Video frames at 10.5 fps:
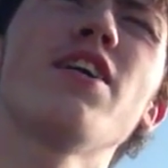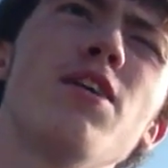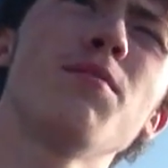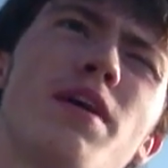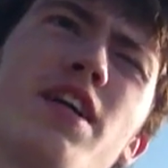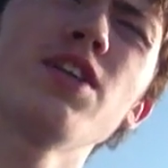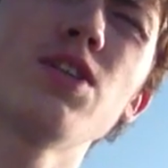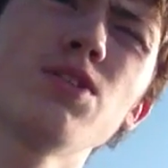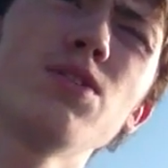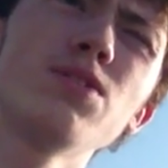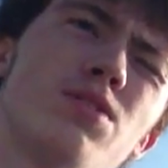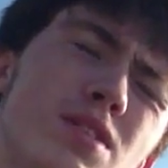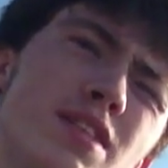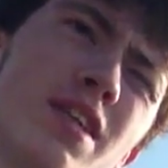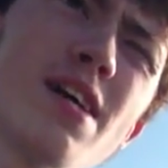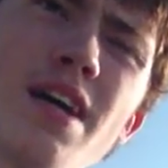everybody
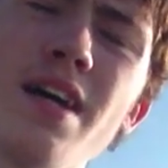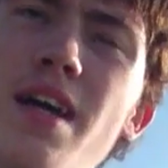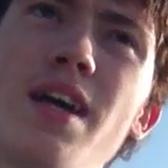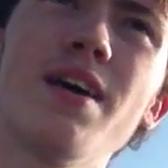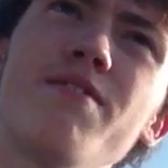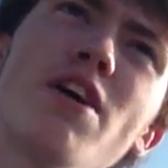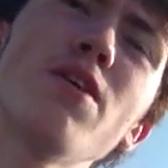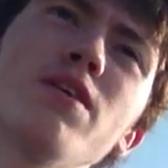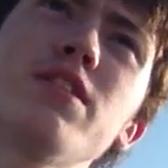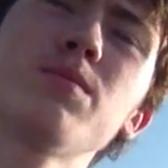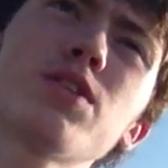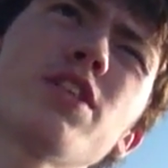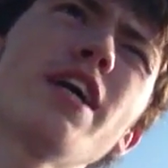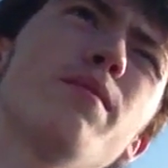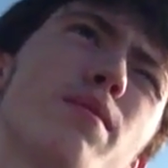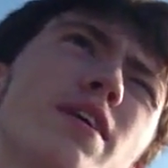who's following a
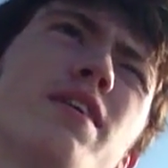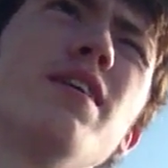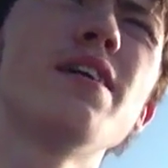subscriber.